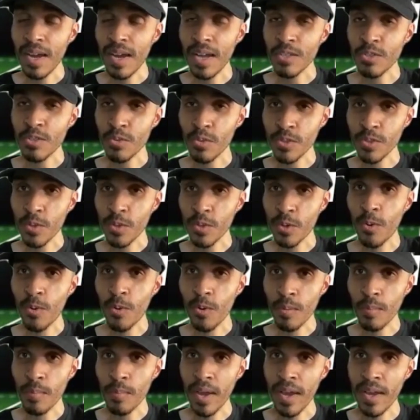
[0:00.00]
I trust the
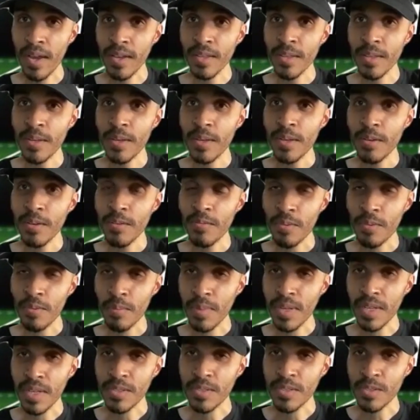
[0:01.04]
quarterback
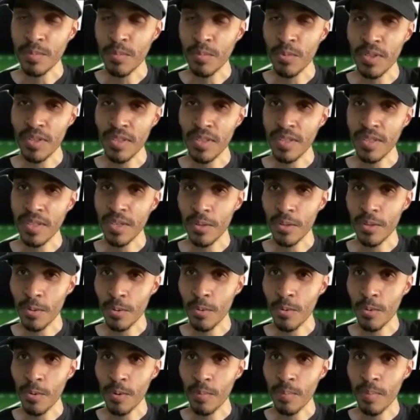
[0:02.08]
from LSU more than the other
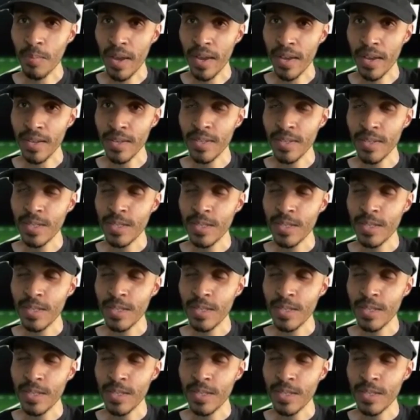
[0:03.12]
quarterback.